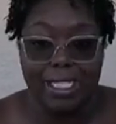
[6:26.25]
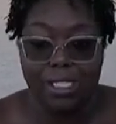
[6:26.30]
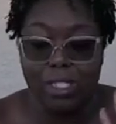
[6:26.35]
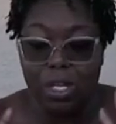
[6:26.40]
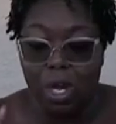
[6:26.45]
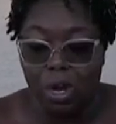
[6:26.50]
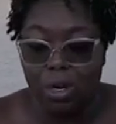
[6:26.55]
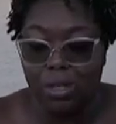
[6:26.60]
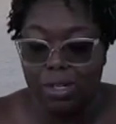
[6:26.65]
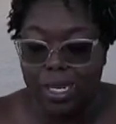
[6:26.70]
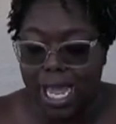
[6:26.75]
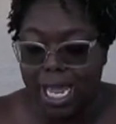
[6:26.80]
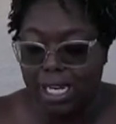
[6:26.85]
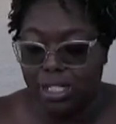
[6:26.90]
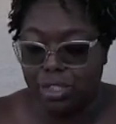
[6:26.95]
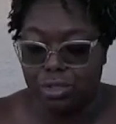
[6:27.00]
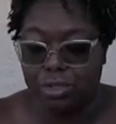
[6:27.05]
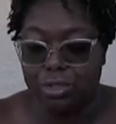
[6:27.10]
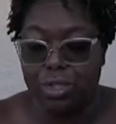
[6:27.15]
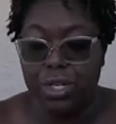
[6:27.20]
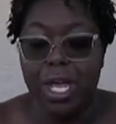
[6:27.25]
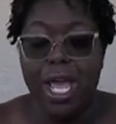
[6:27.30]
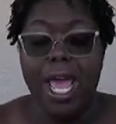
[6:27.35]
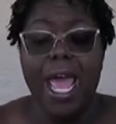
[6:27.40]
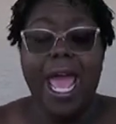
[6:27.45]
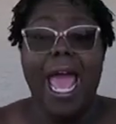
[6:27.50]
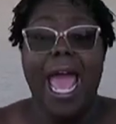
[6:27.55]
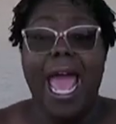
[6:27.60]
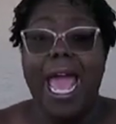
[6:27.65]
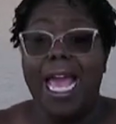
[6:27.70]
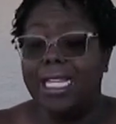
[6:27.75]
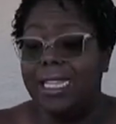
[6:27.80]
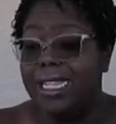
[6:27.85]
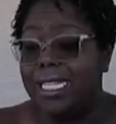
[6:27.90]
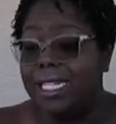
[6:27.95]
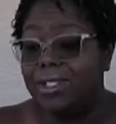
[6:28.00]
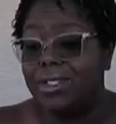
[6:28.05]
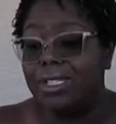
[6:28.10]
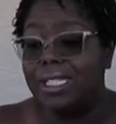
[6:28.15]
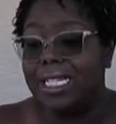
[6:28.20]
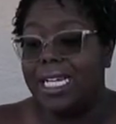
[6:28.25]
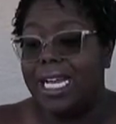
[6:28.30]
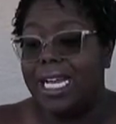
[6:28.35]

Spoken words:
It's all natural. And literally,